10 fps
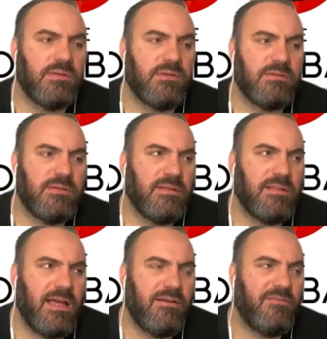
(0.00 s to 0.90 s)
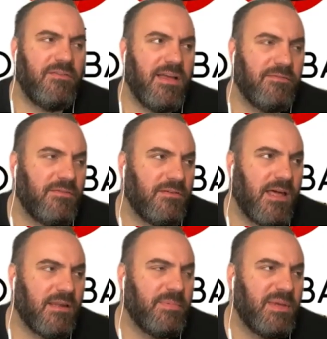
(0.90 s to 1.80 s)
to clarify for a
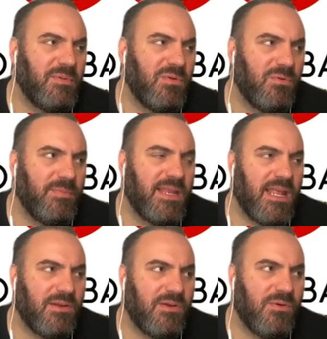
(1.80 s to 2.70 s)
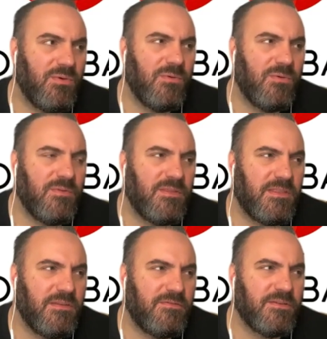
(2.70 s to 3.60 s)
lot of people who may not know the
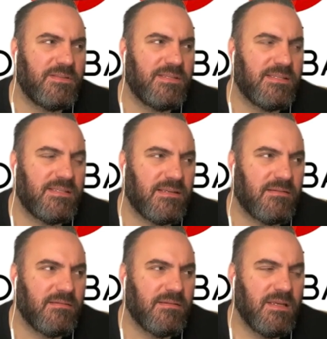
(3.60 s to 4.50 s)
differences, and